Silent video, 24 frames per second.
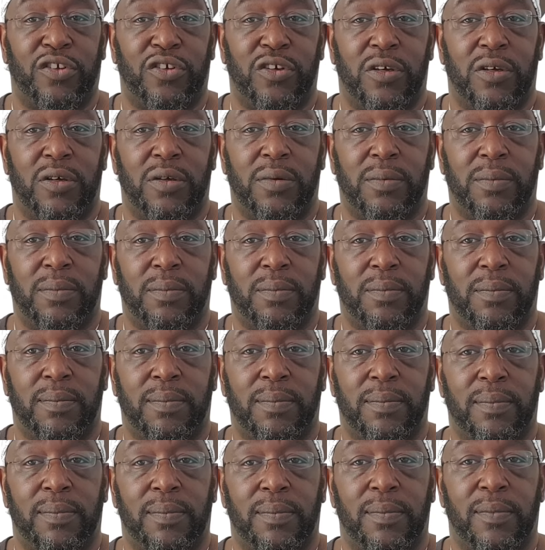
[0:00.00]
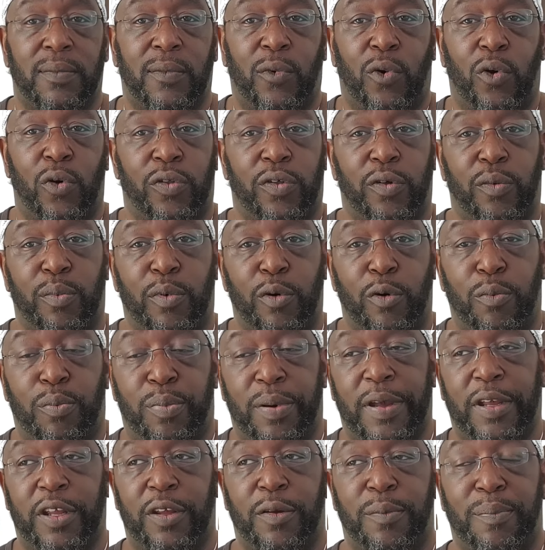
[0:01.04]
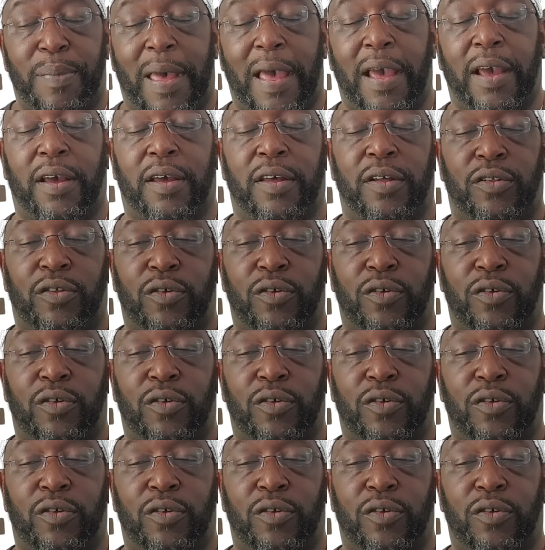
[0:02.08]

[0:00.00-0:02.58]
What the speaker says: you, because it will bring you back